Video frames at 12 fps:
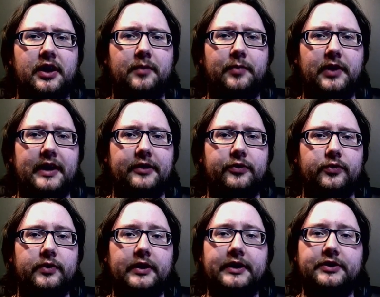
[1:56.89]
applied
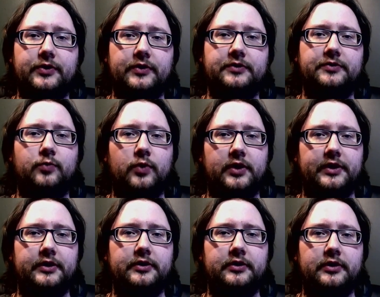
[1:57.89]
through electrodes and
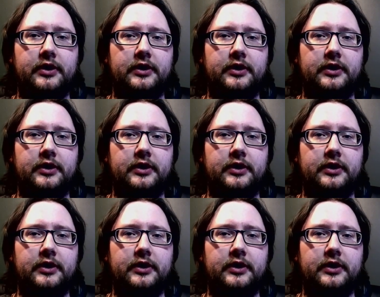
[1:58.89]
water